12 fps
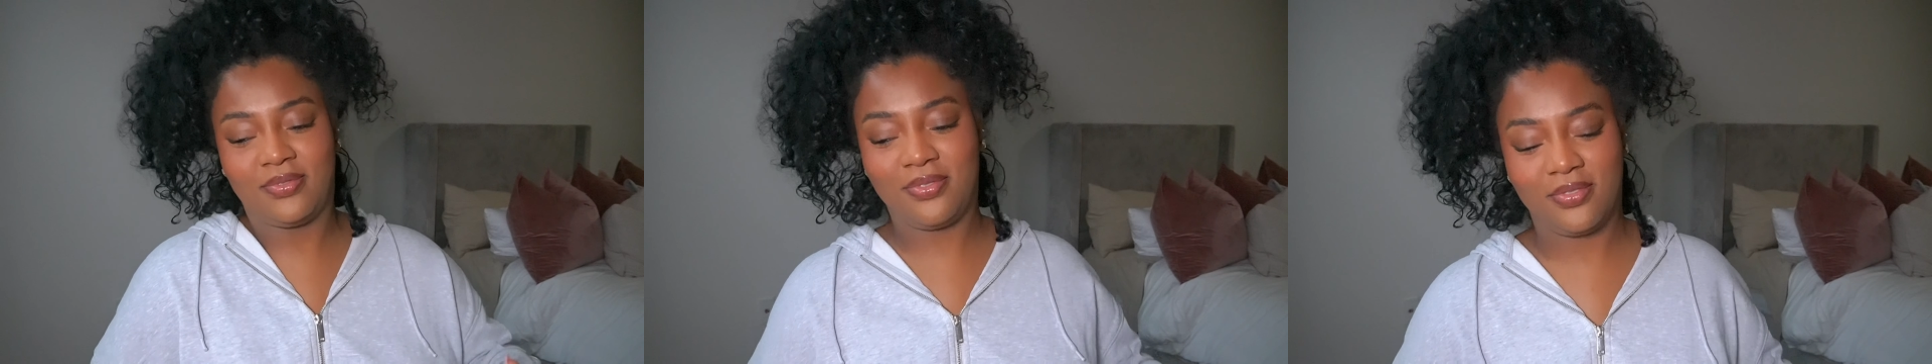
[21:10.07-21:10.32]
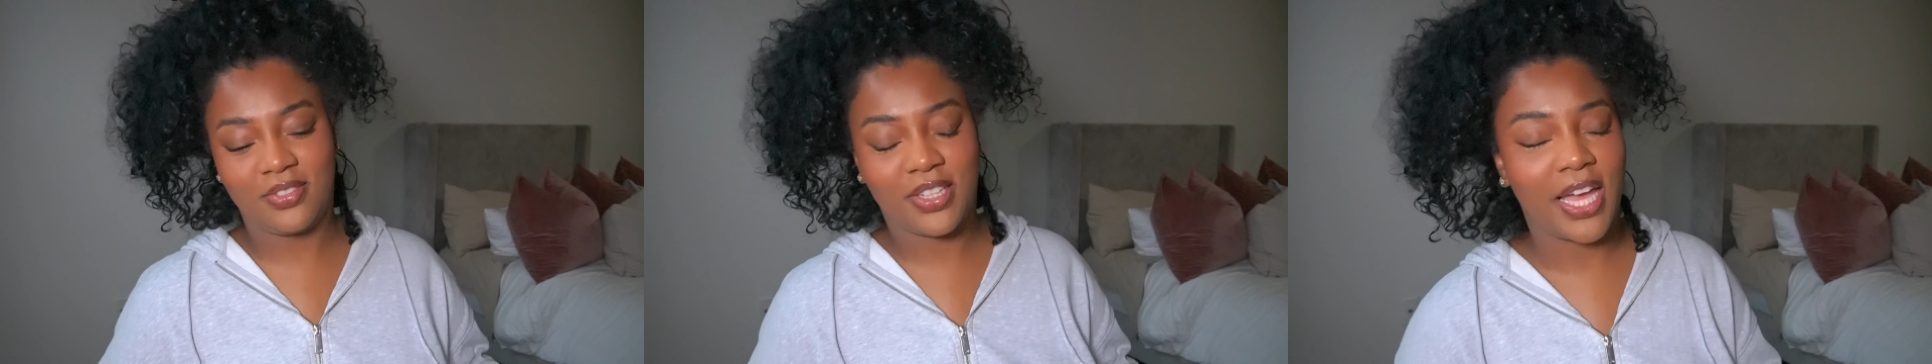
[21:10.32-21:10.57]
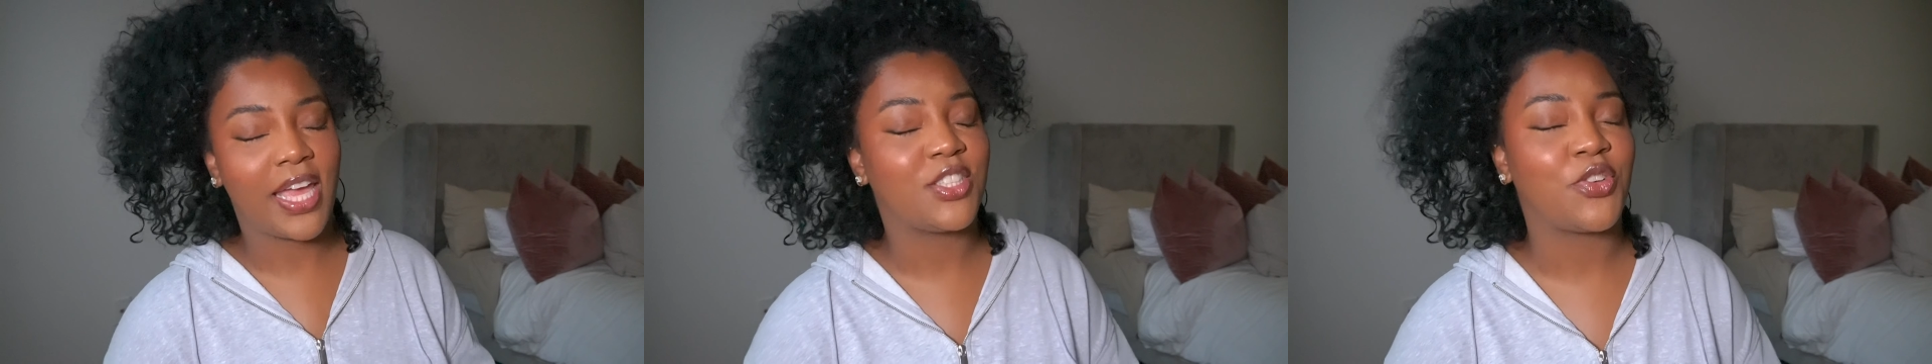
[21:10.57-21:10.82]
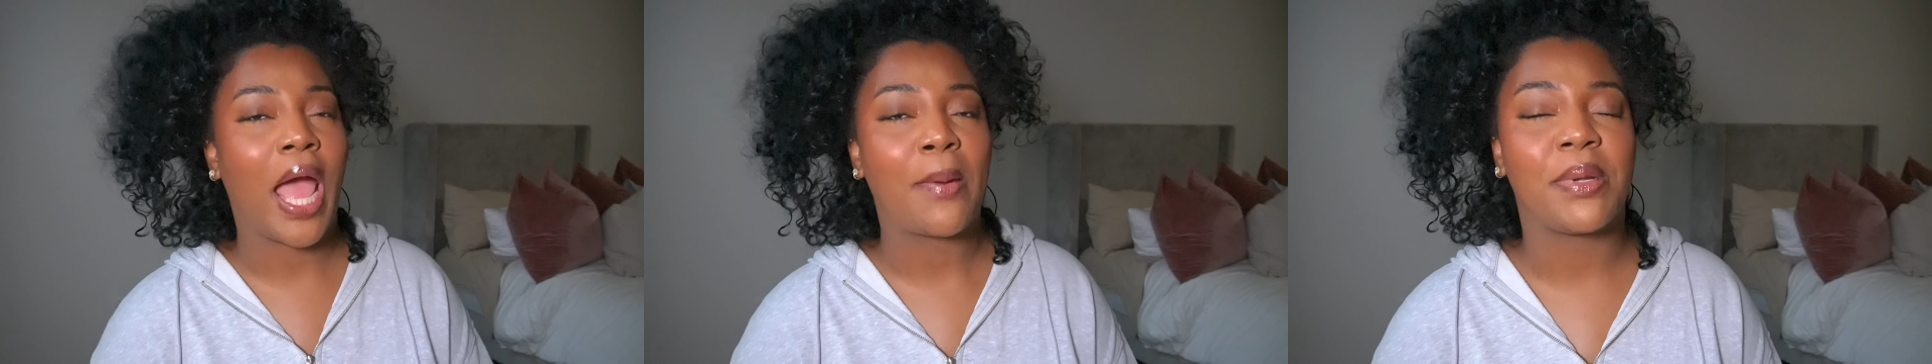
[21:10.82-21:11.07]
You gotta hit
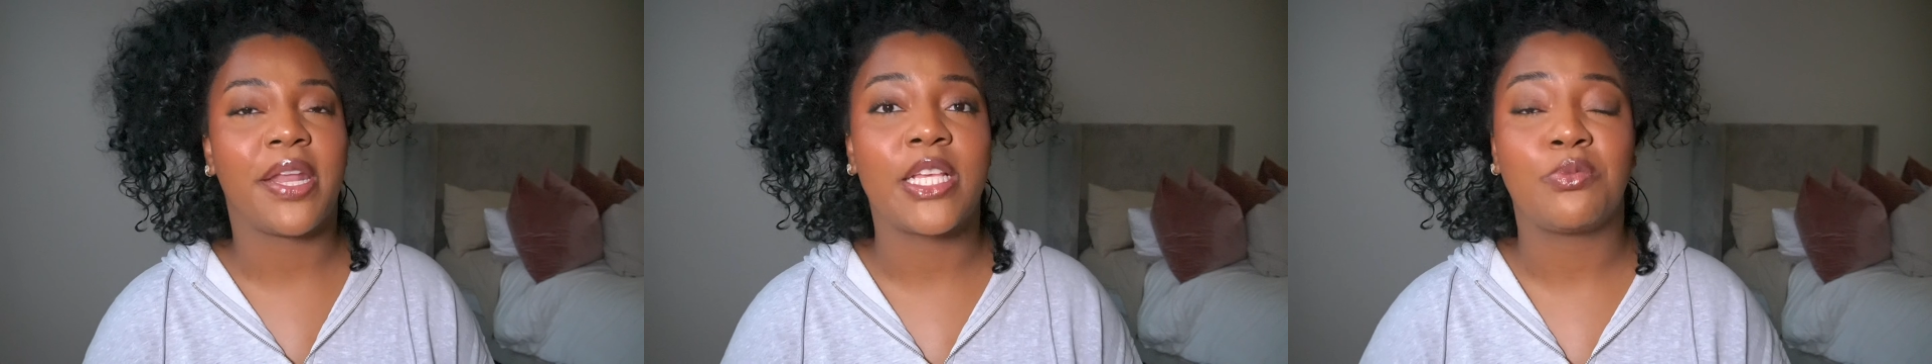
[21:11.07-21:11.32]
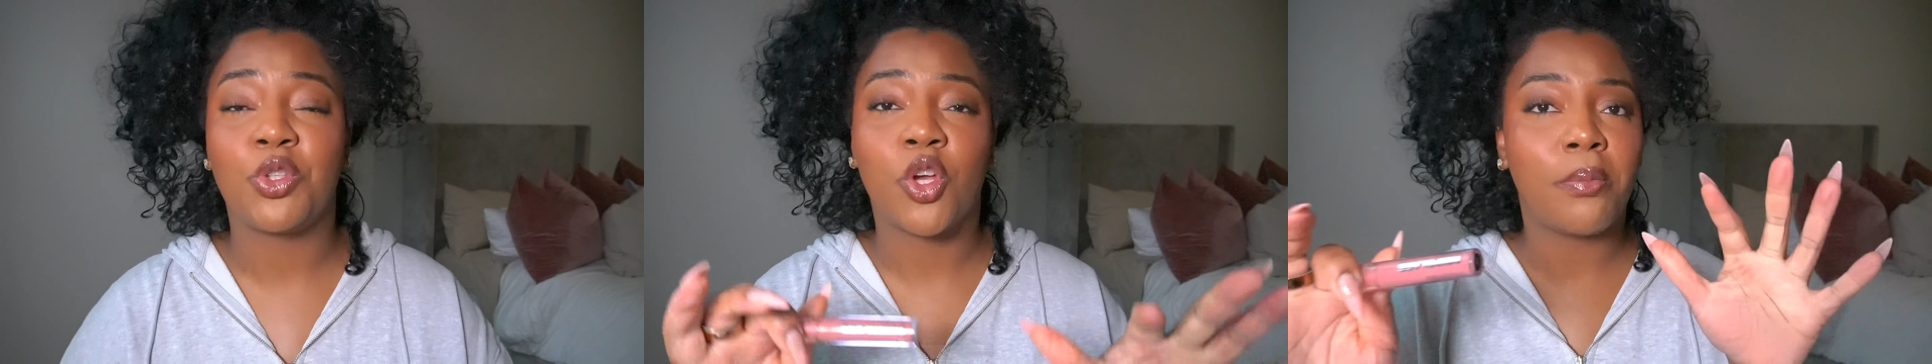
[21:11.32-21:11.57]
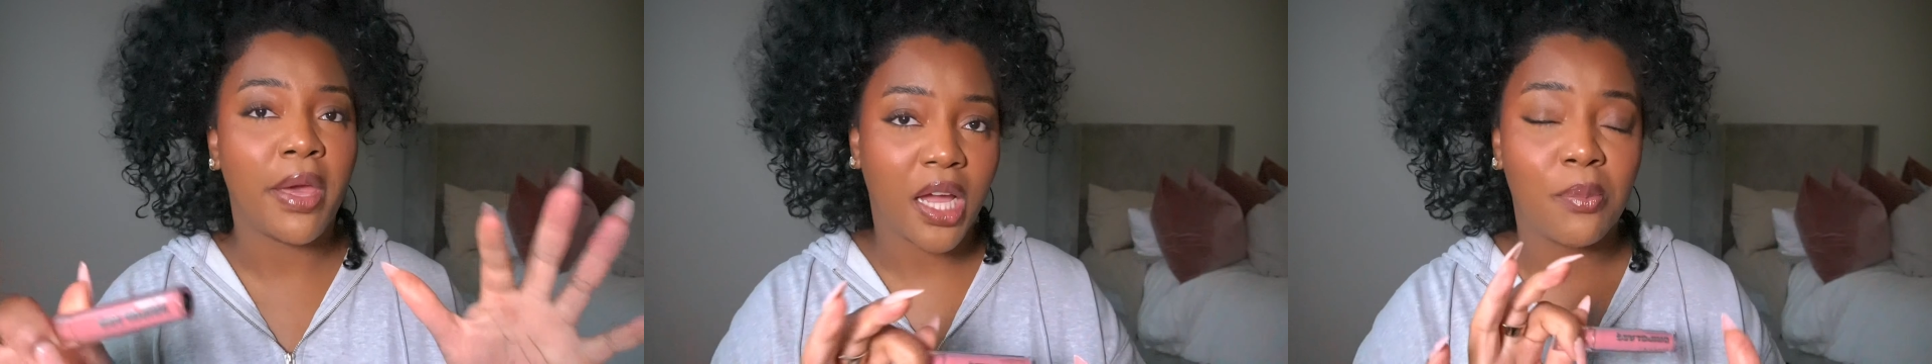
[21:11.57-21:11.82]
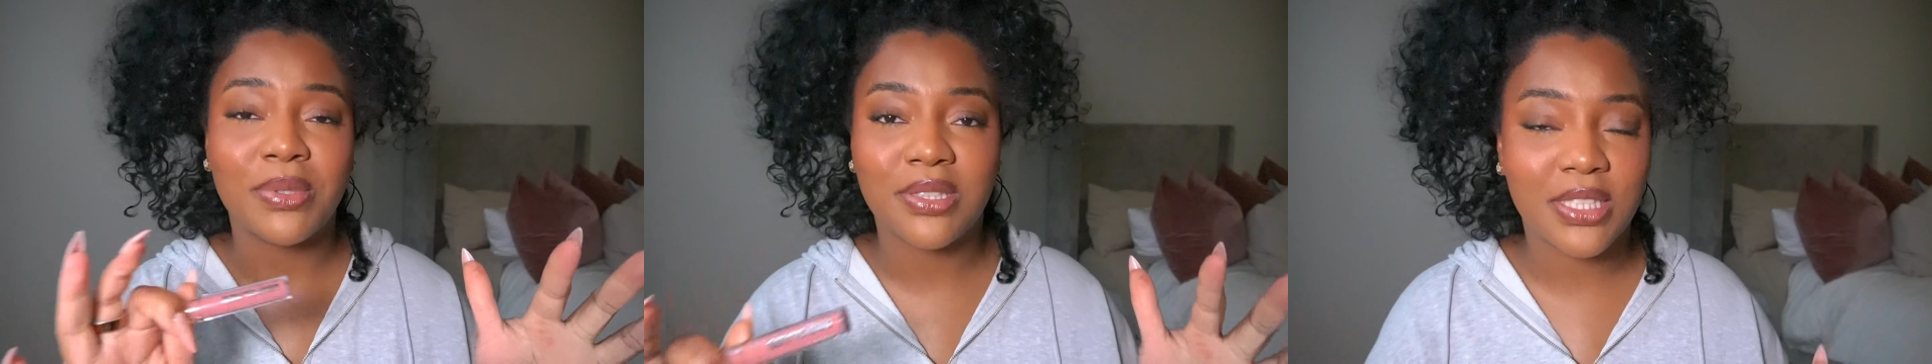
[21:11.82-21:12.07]
your happy dance. When your
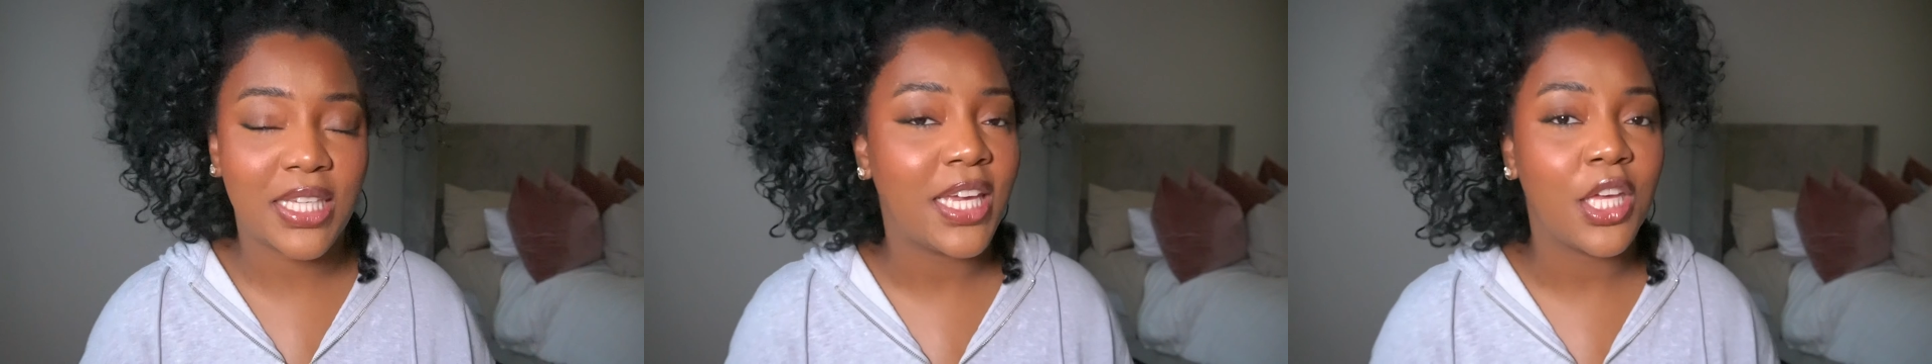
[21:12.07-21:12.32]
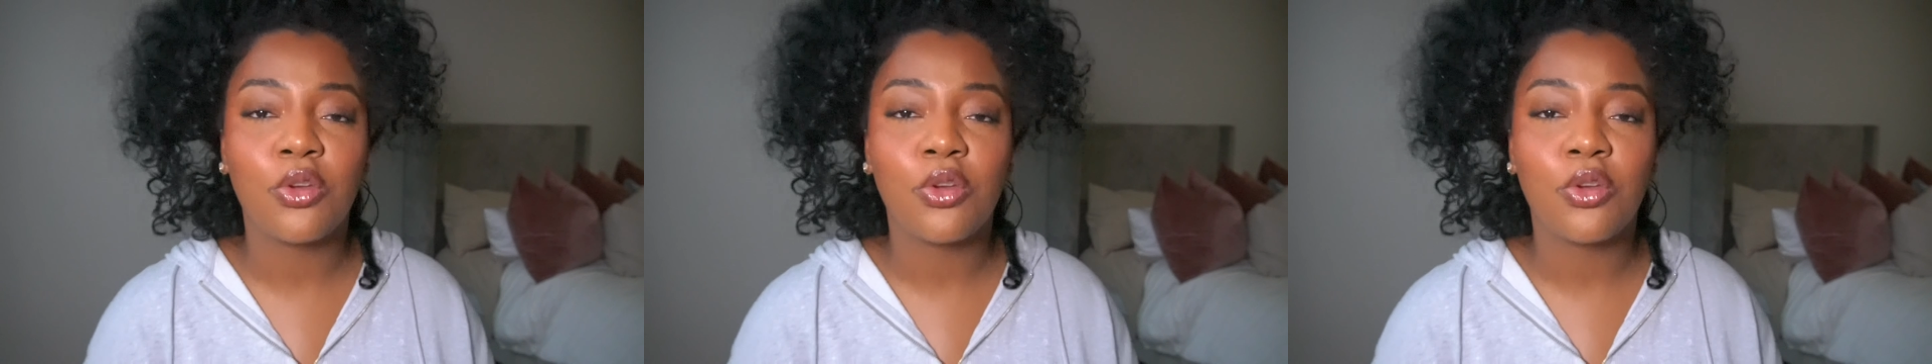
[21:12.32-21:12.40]
makeup is tea,